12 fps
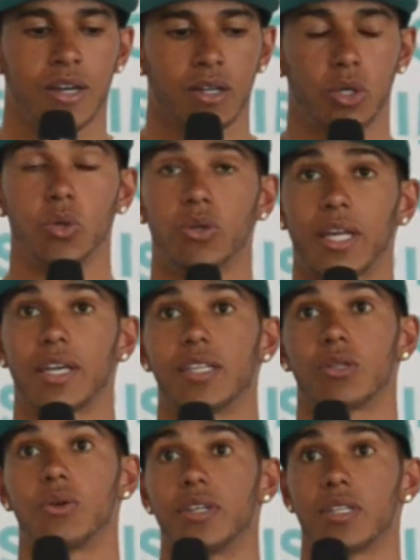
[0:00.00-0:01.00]
cooling is
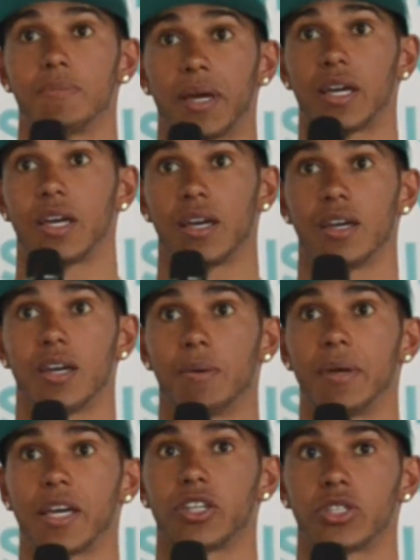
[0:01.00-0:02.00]
always a big, a
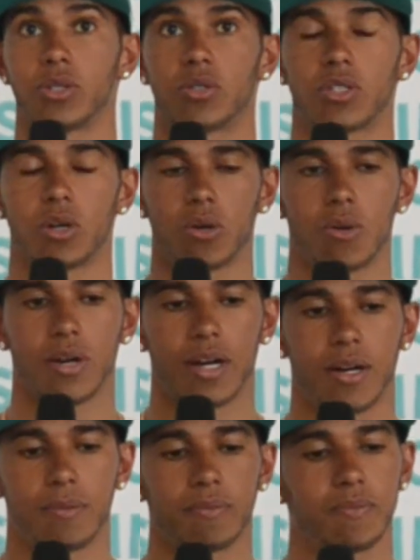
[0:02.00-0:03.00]
big issue. So
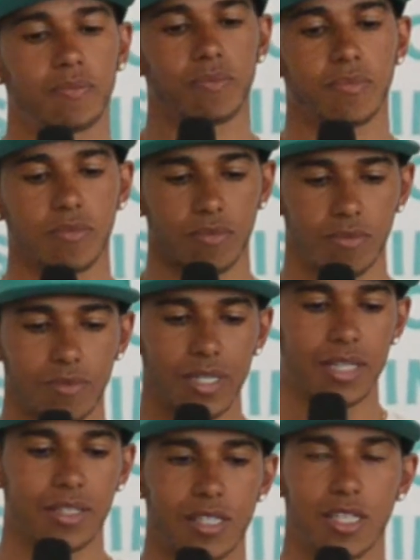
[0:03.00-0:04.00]
um,
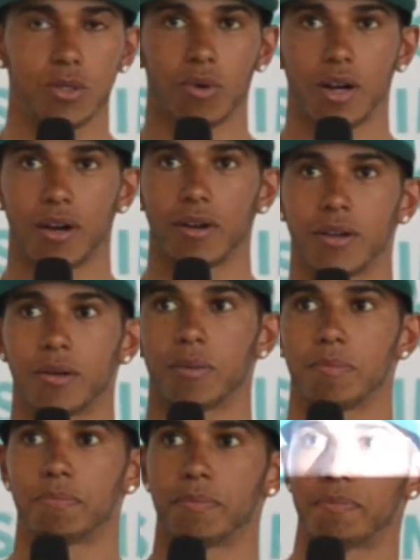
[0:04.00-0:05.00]
this is where
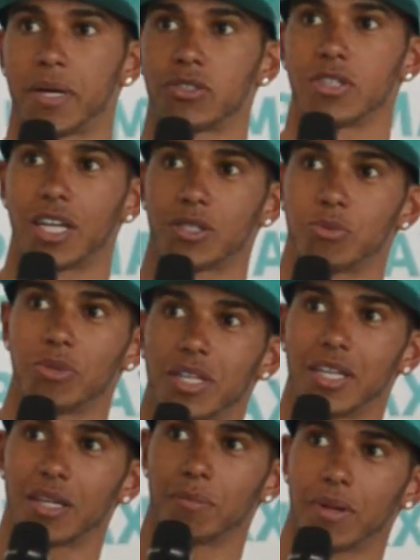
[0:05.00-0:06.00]
Petronas really
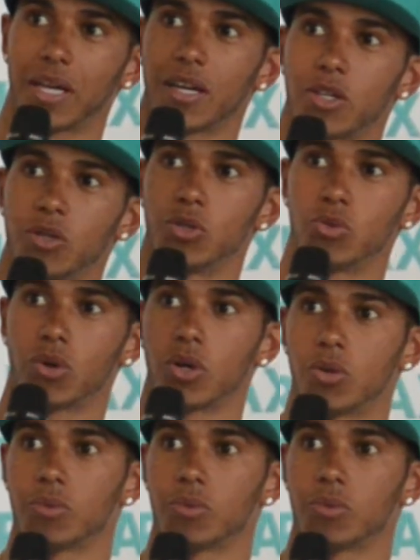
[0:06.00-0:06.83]
can play a huge role,